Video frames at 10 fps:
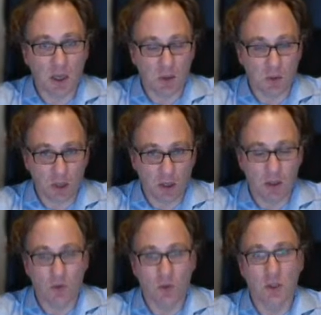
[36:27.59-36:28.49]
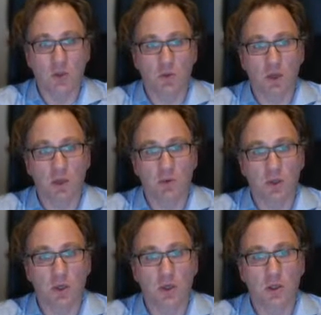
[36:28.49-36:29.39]
and you can then use this to make
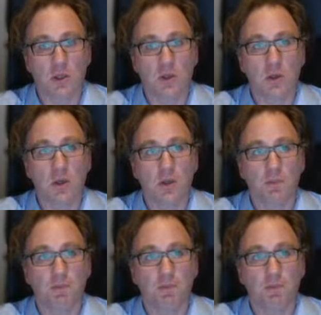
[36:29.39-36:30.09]
predictions. Okay.